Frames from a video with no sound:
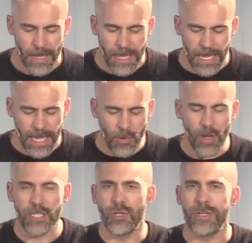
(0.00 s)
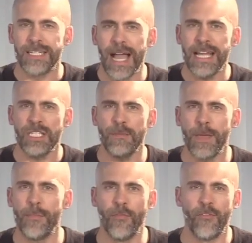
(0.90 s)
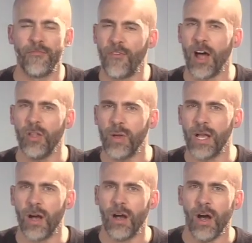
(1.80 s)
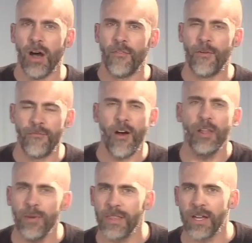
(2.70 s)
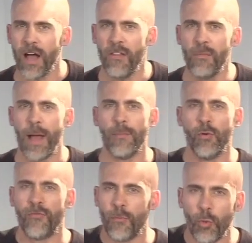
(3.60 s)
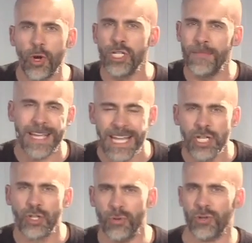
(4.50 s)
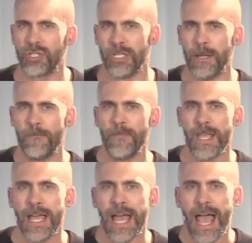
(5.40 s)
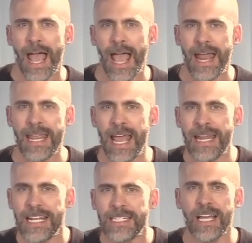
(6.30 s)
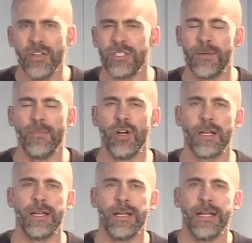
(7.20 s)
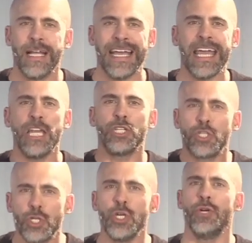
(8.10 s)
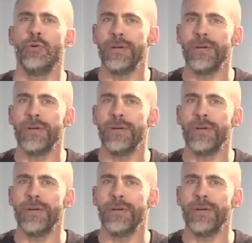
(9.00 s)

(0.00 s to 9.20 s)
He wants to entice the people from following the God of the Bible, from worshiping in Jerusalem, and he tells them, look, it is too